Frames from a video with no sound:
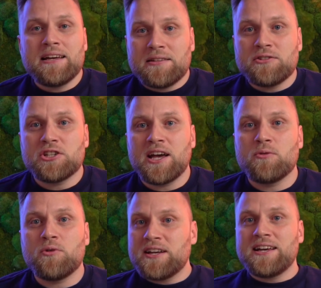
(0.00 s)

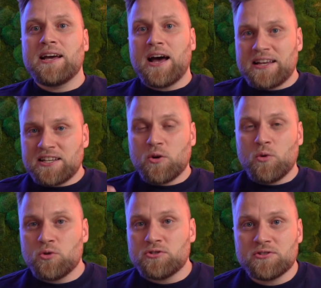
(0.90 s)
generally, I can
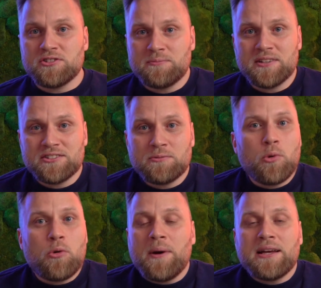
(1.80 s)
also simply
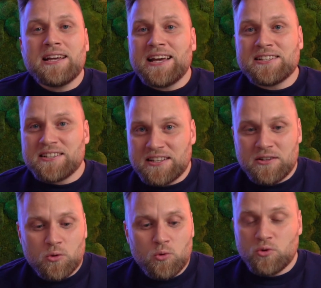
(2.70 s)
export my data in
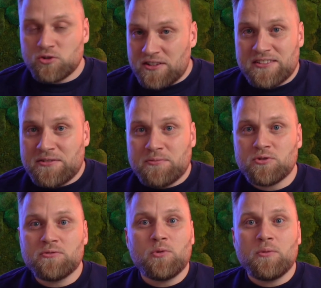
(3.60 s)
all
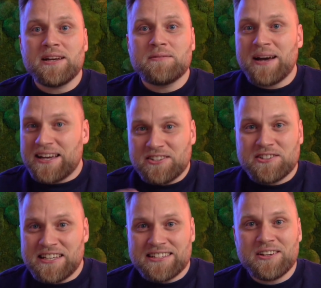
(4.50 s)
conceivable formats,
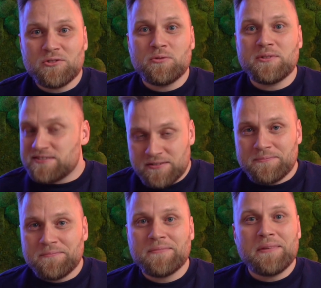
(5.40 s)
packages, and increments,
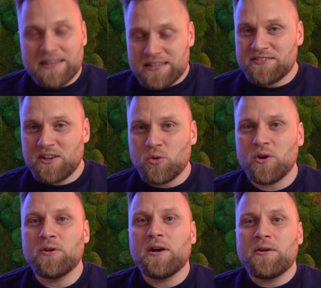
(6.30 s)
and so
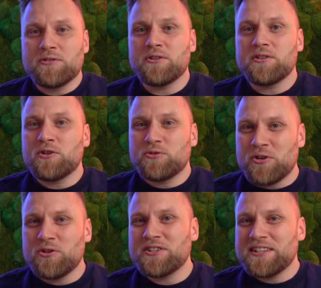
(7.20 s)
on, so that you
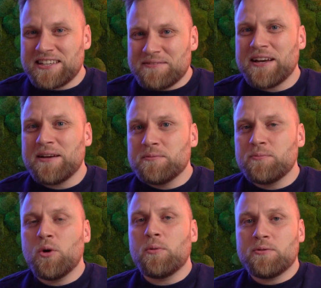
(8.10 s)
usually never have a
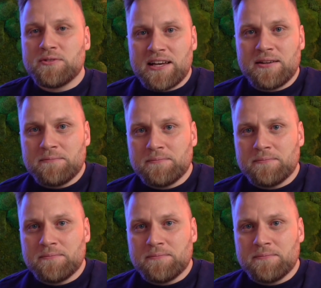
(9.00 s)
problem there.